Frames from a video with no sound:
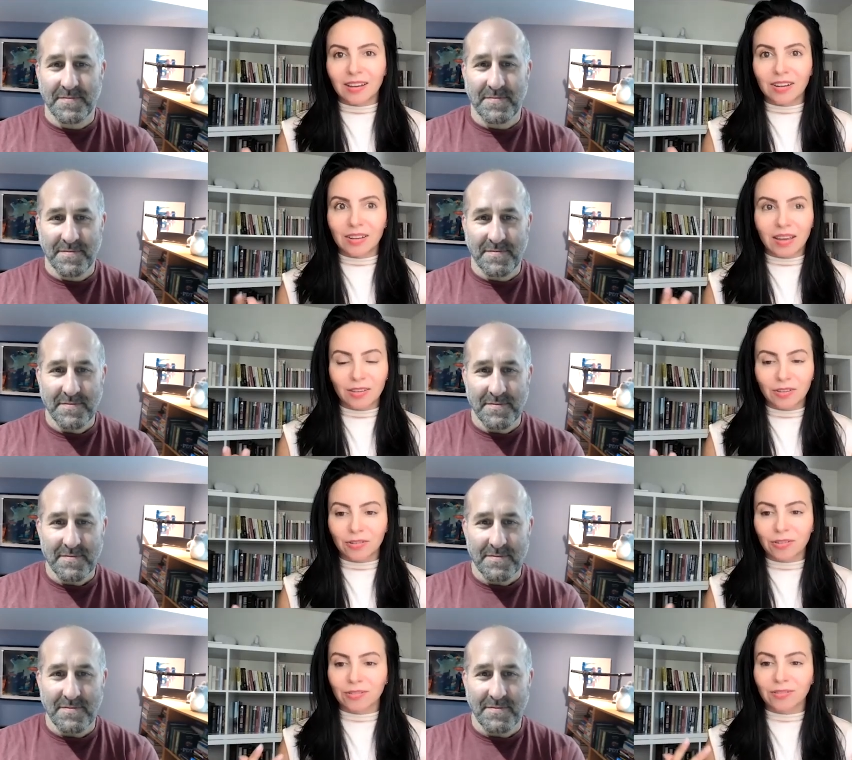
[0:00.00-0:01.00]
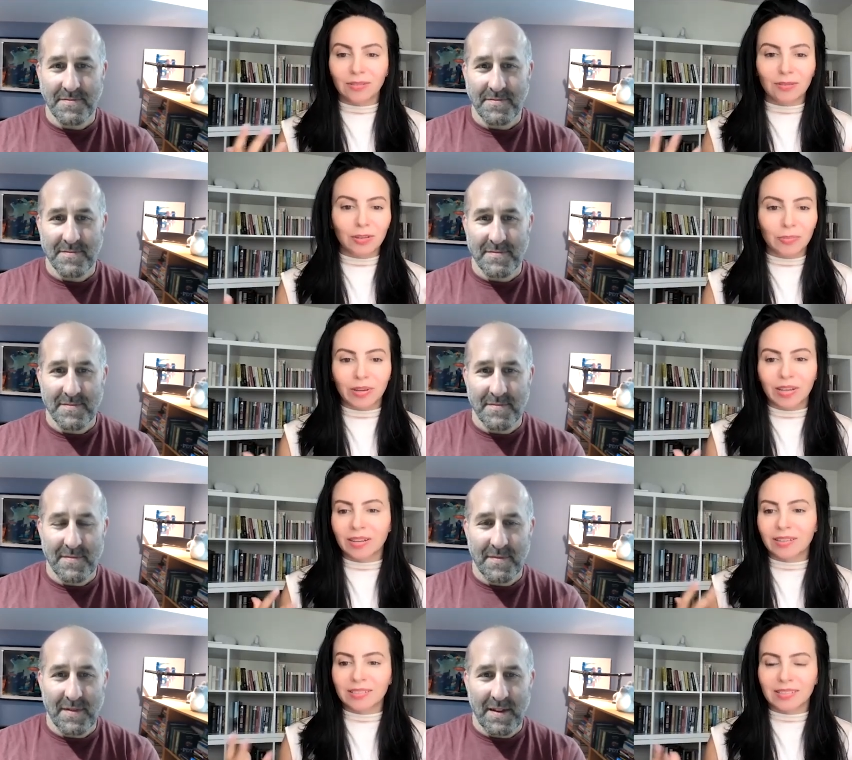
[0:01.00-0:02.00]
Speaker 1: creator,
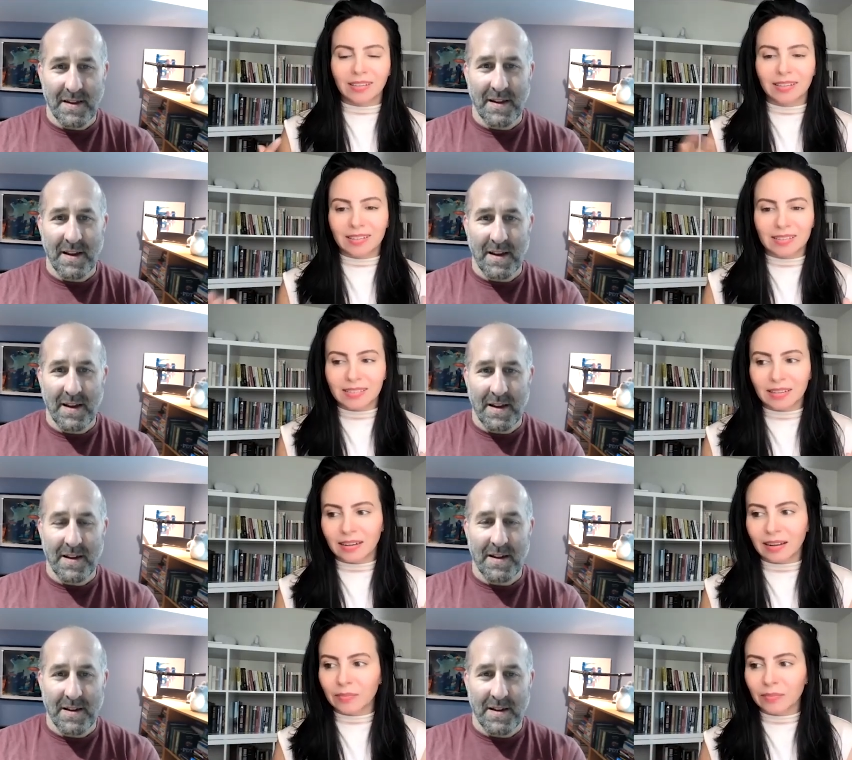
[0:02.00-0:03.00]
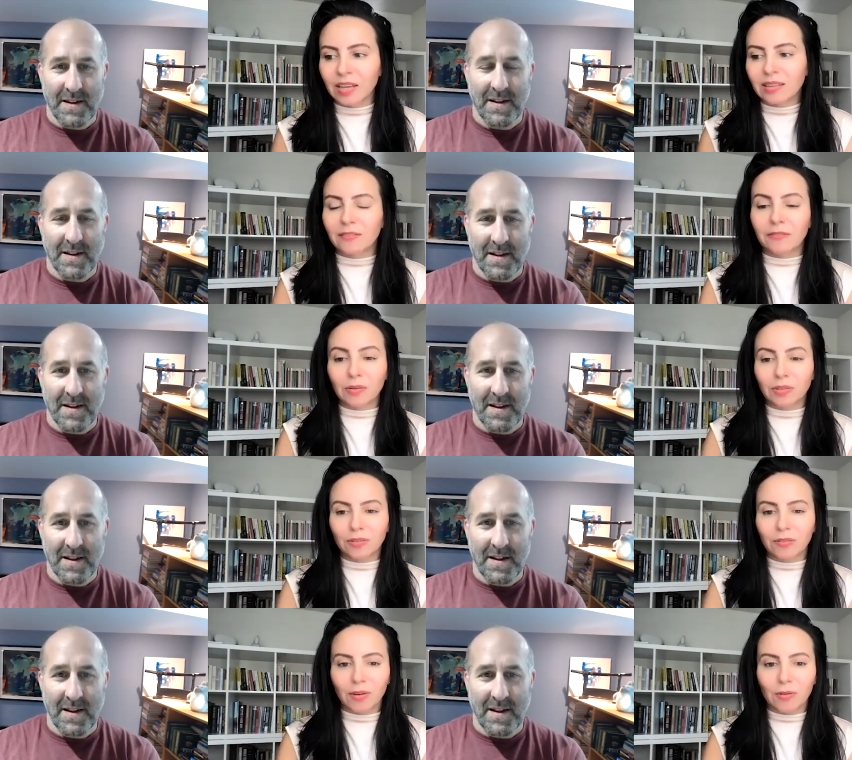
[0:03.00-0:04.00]
developer, designer, etc., the
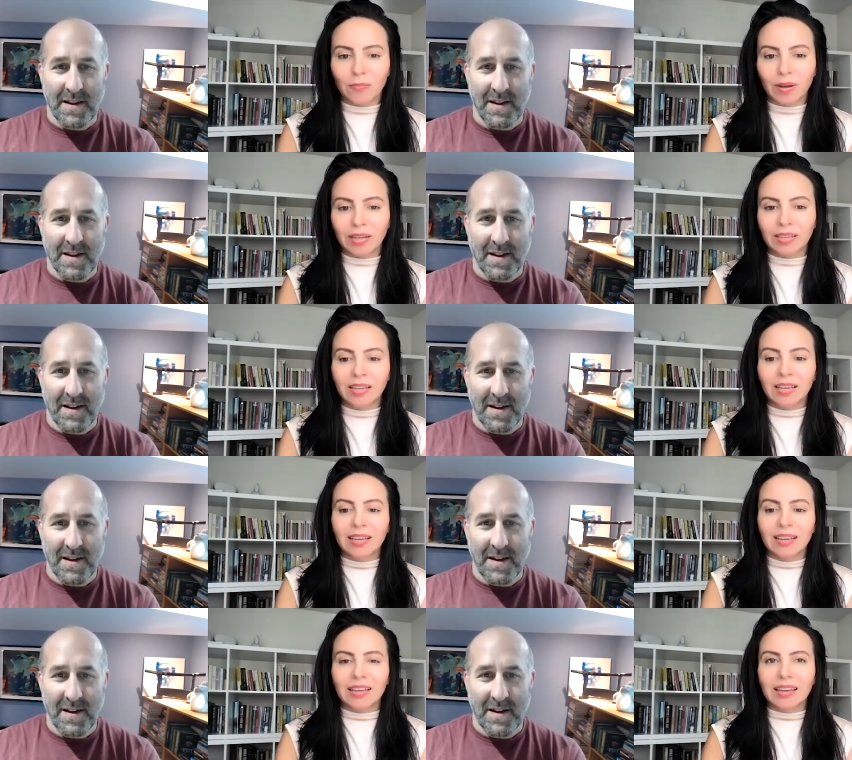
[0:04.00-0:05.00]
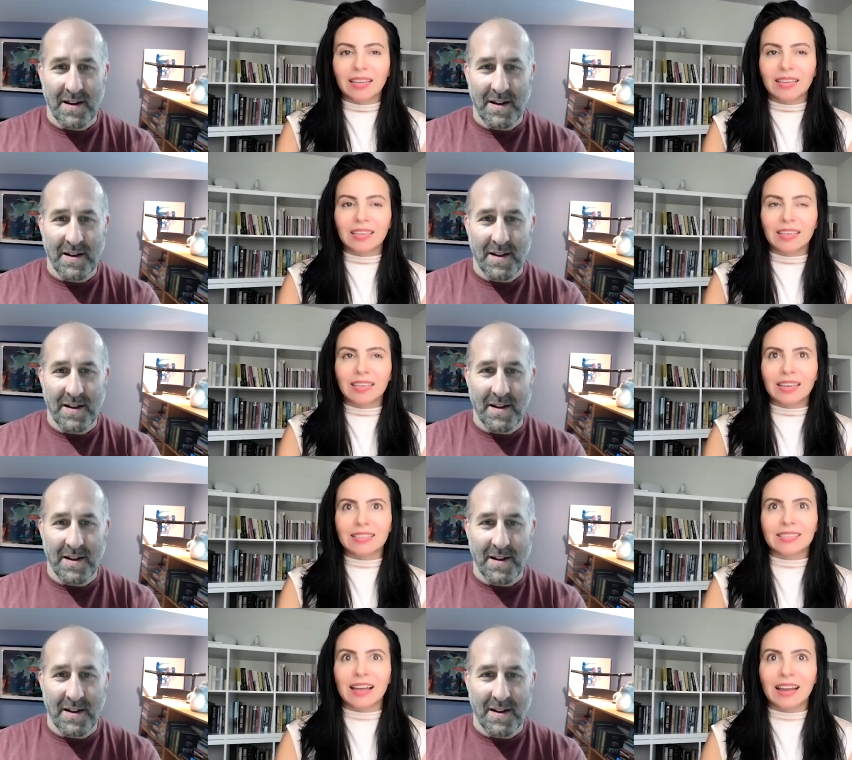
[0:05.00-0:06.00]
founder of a company. He
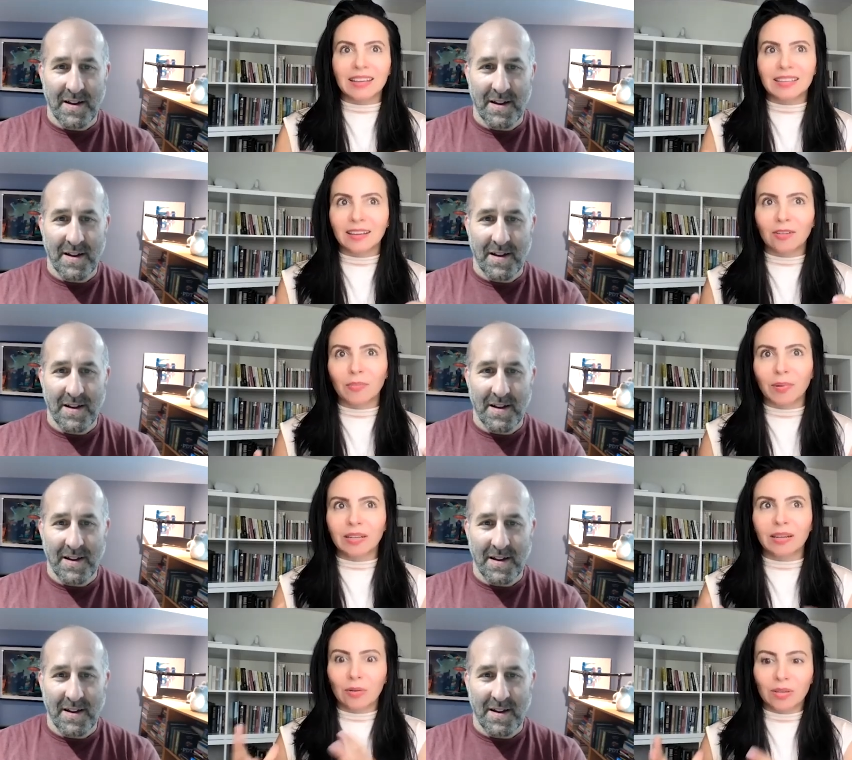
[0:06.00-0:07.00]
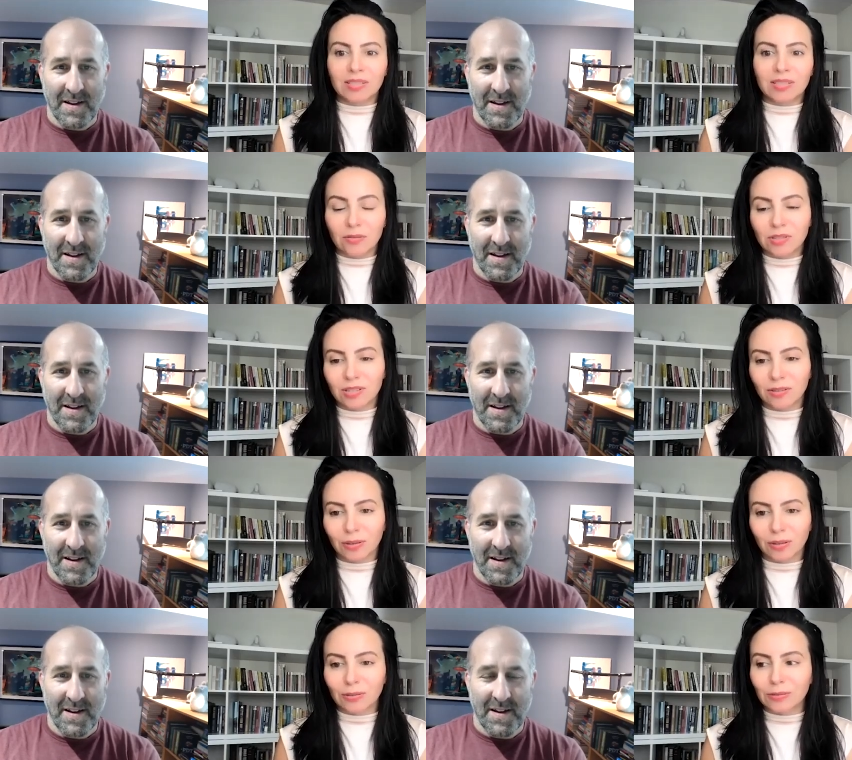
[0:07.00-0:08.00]
started the company now, it's launching
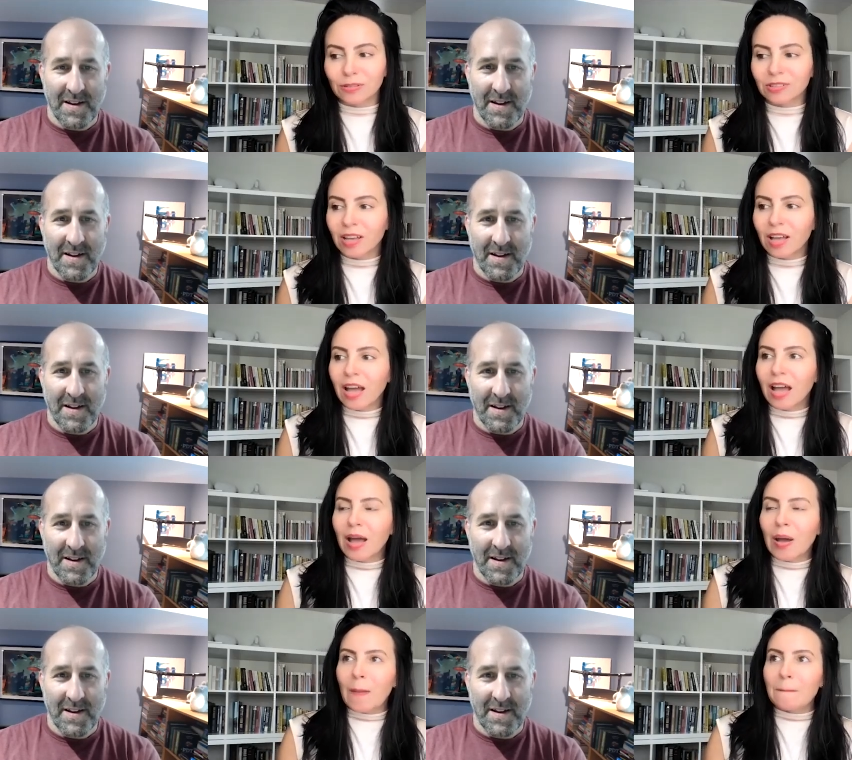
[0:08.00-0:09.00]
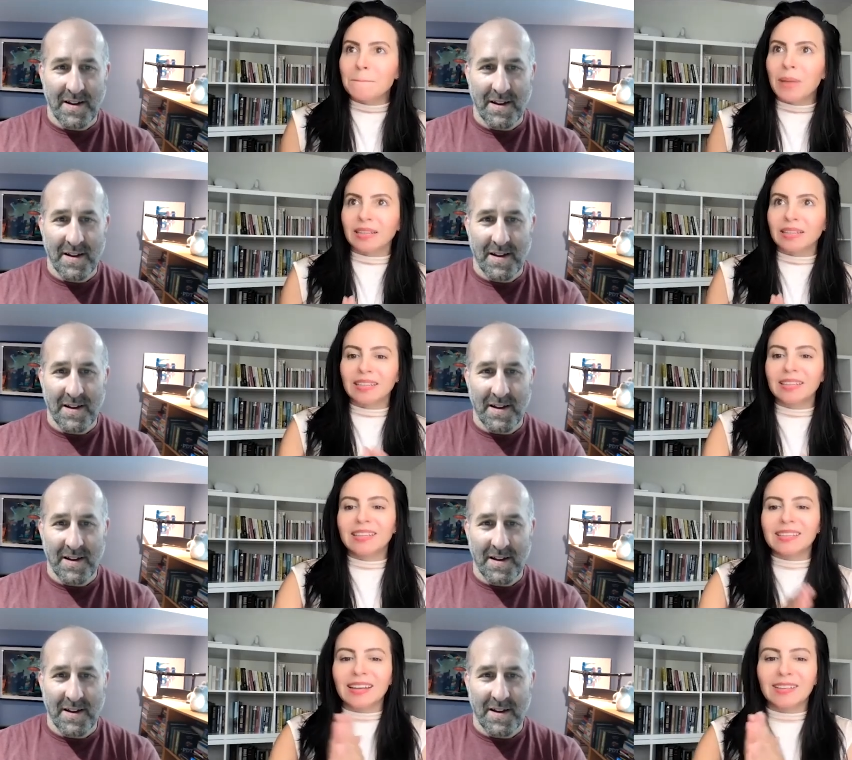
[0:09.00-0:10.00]
Oculus, but he
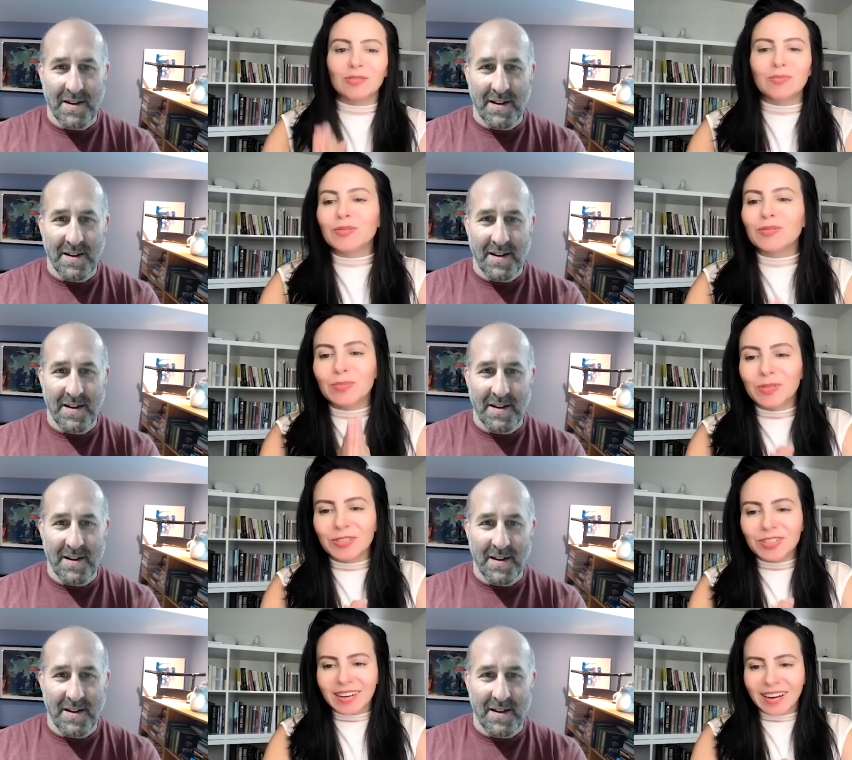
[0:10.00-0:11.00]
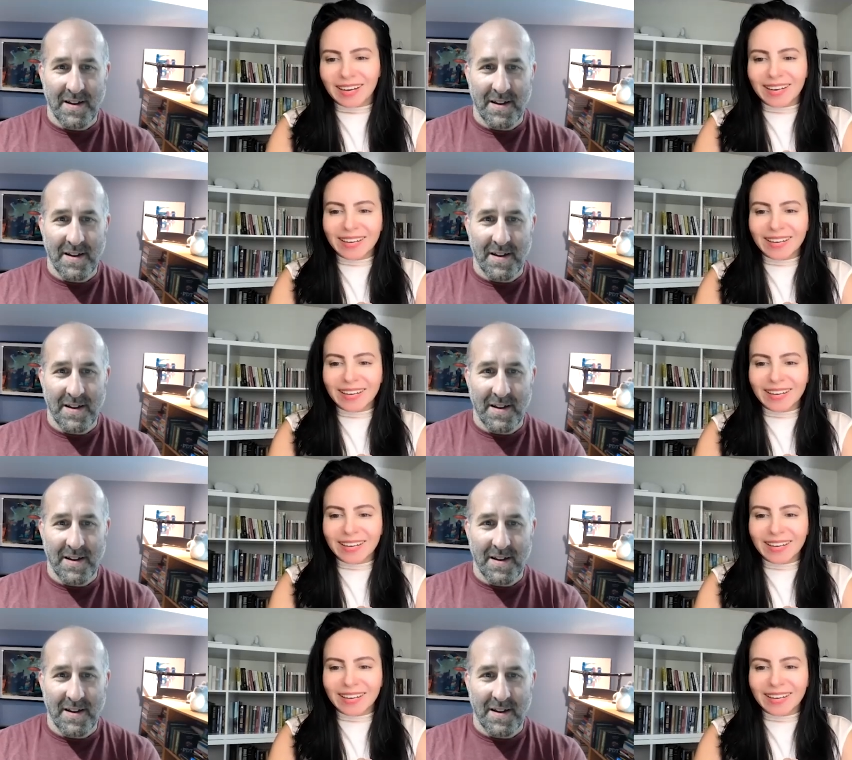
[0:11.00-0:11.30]
decided to move to Montreal.